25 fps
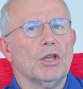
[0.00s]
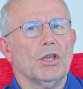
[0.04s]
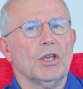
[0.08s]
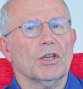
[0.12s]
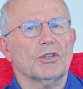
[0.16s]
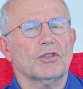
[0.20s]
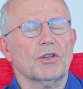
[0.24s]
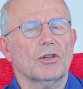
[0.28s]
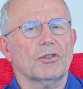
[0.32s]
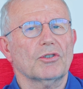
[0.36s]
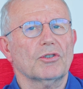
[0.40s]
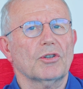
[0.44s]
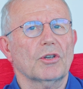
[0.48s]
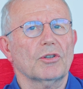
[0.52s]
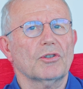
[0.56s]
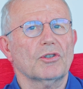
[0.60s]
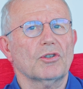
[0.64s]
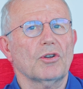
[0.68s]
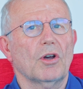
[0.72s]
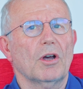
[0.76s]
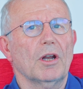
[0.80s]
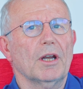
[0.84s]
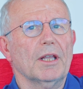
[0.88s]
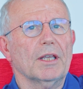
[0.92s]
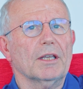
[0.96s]
Yeah, so
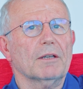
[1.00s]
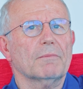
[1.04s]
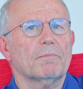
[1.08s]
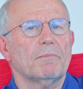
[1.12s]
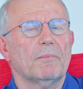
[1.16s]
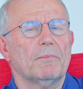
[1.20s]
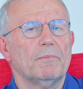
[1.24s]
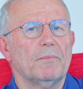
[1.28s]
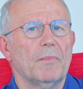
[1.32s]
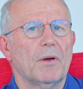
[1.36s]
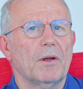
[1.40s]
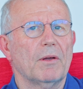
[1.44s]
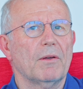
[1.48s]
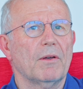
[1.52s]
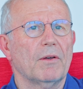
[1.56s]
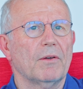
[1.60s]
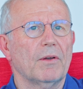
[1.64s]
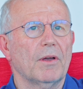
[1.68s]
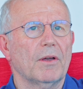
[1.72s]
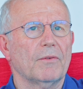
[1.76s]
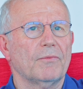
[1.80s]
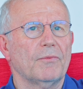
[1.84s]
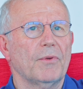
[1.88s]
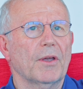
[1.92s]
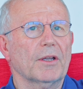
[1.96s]
Starlink
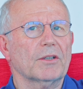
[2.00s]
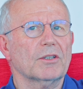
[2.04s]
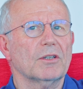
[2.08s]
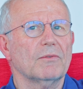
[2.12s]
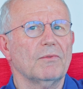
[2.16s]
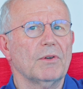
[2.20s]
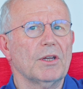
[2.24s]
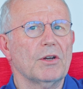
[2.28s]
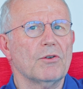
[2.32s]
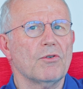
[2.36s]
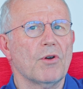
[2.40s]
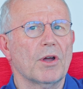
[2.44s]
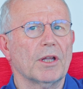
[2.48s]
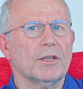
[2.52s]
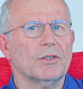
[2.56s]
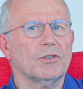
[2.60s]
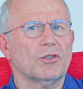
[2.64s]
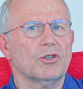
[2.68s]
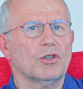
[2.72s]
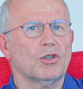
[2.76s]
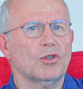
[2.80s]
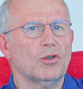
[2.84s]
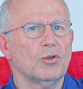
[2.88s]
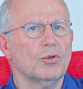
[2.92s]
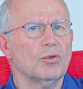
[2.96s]
effectively
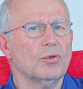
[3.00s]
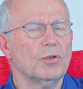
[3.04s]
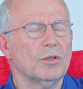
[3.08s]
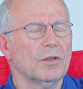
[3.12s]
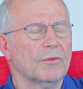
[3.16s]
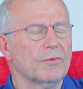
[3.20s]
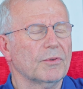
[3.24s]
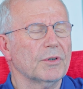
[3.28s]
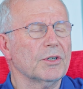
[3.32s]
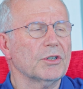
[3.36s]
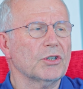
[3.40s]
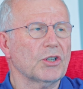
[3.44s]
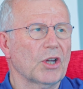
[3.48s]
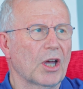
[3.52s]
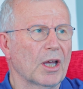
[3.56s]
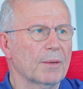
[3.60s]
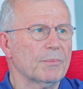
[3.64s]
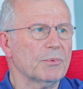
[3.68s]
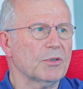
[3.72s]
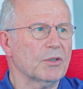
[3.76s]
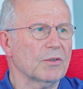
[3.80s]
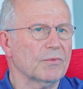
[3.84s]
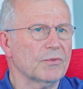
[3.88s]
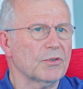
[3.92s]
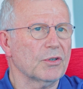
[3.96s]
runs two different
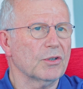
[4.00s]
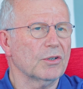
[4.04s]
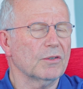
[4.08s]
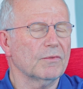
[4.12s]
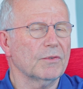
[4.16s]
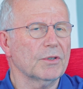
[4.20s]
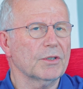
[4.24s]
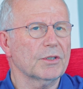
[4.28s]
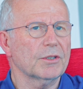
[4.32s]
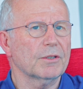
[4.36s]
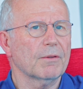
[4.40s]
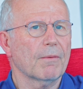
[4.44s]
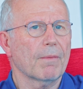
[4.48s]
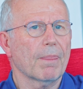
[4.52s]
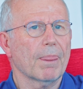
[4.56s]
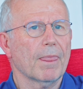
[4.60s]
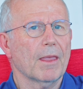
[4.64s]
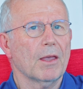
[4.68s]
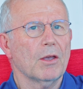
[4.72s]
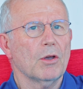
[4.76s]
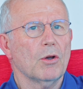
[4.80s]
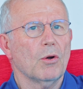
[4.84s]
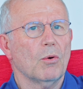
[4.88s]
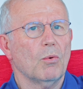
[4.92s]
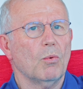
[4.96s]
types of service.
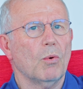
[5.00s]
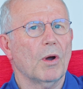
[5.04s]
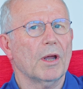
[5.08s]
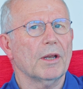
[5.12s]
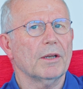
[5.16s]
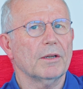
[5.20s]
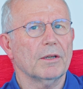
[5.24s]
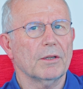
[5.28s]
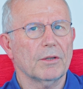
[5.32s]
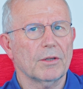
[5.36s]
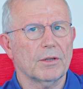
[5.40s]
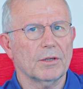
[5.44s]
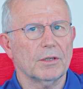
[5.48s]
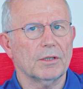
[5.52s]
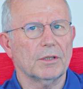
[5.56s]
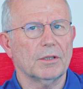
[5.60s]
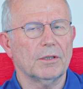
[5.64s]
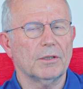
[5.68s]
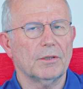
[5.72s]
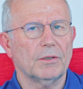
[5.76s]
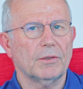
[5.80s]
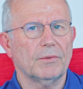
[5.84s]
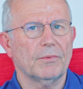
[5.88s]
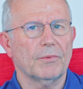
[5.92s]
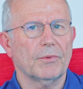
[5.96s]
One,
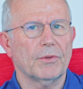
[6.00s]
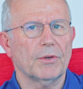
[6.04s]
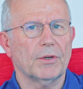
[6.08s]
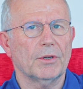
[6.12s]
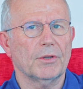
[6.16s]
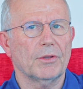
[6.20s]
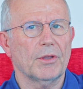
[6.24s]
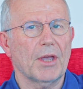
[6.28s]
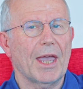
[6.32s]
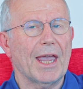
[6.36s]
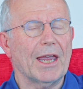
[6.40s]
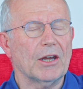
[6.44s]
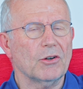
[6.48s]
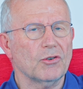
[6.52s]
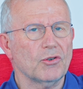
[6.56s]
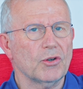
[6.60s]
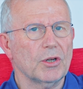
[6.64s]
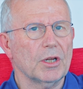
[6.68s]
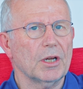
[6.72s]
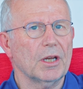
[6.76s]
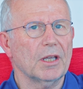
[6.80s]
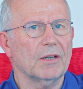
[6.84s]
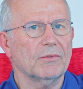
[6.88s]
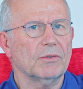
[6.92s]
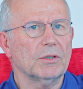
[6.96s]
the
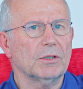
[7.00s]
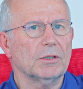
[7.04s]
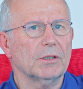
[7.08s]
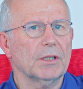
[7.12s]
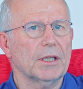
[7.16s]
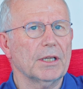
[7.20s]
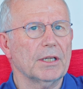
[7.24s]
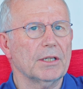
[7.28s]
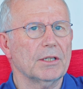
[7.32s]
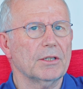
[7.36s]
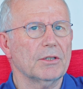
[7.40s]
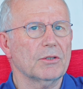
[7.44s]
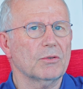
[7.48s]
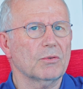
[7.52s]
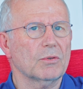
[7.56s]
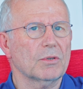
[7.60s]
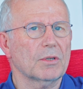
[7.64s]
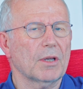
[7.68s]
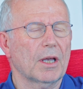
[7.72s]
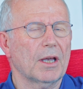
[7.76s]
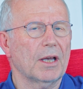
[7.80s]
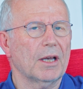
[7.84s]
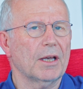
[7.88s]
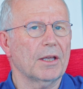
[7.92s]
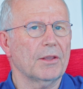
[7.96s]
entry level
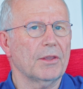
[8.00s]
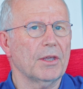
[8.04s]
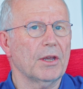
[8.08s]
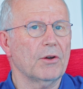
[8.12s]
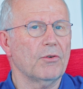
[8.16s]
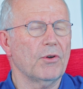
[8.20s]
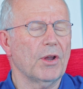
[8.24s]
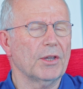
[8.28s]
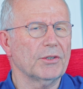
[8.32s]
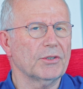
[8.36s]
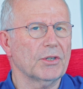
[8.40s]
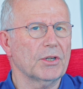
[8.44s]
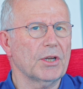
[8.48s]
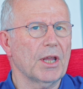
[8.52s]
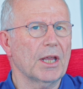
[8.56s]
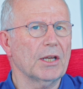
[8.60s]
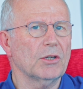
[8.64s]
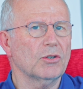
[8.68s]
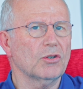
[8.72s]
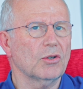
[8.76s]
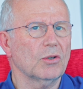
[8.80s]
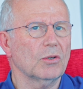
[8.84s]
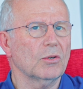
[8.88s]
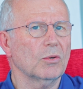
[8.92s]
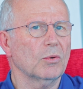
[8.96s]
is their
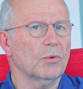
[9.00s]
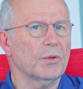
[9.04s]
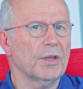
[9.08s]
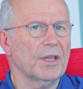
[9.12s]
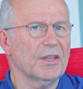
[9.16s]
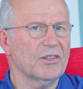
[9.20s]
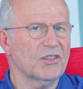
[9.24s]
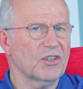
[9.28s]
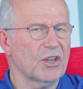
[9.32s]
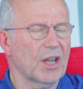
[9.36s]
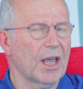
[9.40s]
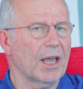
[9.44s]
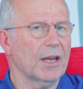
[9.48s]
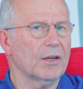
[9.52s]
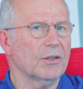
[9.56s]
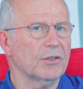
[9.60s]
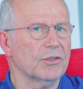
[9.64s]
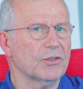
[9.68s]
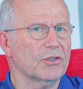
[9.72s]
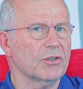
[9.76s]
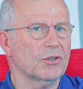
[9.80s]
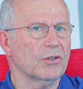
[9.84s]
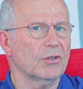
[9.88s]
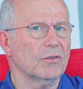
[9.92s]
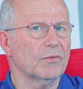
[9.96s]
residential or their
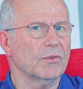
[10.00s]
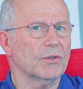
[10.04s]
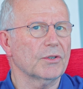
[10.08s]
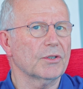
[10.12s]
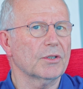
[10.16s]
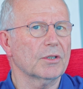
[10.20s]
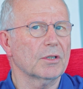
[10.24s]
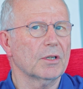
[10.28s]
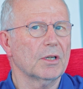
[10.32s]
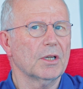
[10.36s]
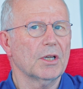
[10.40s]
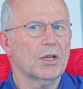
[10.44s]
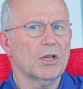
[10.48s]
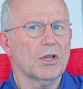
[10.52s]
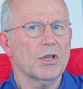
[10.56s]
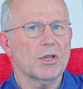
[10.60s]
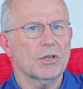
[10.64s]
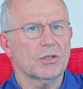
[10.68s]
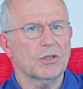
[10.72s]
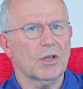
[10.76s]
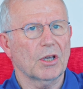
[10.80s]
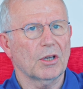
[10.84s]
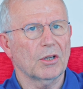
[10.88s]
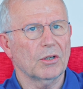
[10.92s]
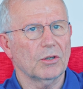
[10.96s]
standard service.
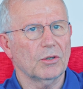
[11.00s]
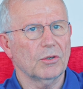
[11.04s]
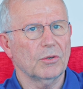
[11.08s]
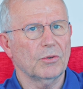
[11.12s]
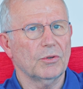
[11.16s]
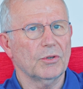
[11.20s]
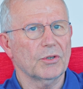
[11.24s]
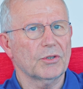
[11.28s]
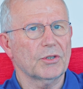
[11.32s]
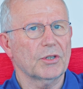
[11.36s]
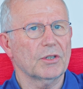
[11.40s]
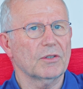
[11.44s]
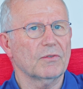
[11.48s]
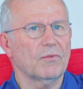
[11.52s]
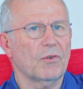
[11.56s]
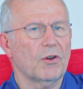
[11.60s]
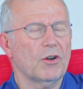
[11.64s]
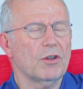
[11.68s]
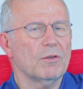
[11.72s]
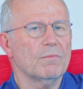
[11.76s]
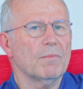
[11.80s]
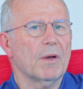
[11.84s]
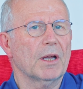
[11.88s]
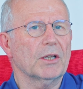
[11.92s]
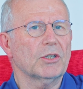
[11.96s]
So this is
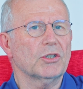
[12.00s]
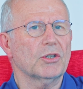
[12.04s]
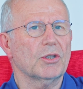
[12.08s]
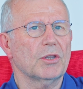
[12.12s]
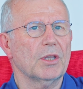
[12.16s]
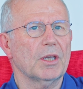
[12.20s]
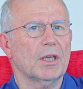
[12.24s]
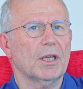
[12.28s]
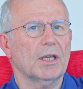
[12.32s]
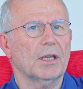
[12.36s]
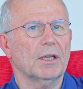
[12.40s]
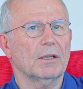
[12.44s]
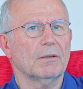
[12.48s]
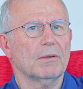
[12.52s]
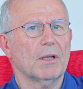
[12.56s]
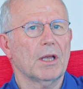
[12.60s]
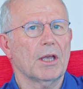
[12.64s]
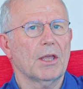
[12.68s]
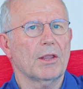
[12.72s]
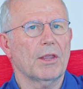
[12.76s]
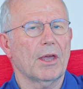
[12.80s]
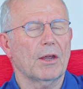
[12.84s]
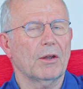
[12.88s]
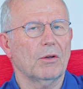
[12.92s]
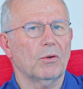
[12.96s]
very much they
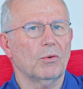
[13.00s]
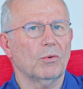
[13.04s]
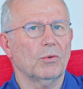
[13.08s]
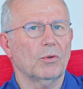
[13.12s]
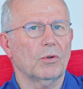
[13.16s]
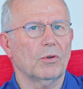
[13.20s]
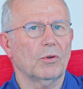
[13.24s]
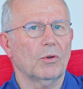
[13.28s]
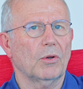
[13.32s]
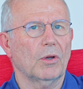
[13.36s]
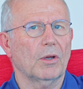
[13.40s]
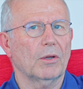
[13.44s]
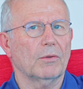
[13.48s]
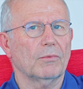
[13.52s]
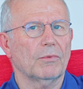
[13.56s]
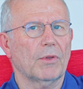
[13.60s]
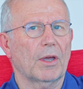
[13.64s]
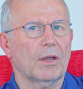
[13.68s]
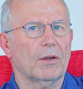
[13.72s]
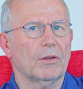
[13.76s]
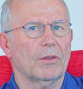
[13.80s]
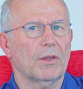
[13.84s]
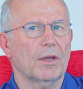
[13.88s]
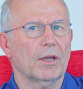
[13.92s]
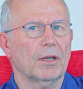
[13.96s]
got
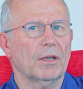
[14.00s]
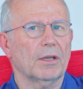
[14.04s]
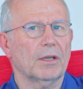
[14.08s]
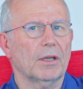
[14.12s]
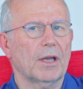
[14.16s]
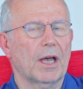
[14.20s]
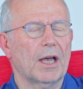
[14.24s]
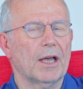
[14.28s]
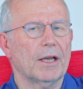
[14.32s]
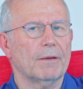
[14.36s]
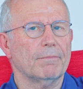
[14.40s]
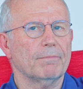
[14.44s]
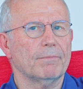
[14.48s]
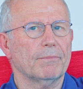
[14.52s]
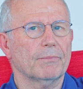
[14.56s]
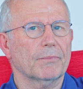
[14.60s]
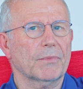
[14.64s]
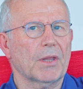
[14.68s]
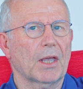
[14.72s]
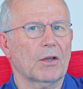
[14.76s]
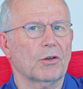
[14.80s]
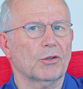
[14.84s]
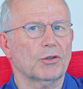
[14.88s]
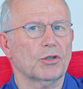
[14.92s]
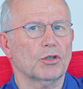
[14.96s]

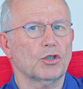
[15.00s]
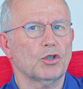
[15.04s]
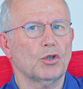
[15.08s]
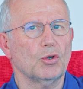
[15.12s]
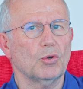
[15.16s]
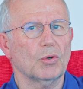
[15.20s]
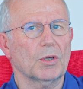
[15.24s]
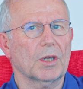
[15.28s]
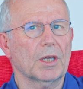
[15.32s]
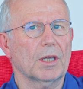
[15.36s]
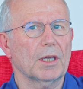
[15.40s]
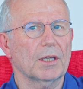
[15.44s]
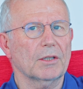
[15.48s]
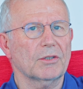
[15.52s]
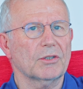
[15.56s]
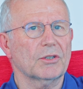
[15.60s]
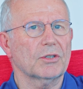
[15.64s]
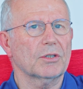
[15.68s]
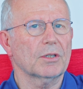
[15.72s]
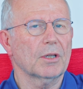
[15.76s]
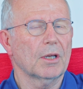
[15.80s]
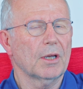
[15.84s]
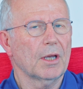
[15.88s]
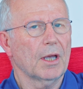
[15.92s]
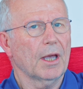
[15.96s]
the two
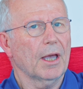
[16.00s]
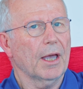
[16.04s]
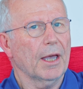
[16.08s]
kits.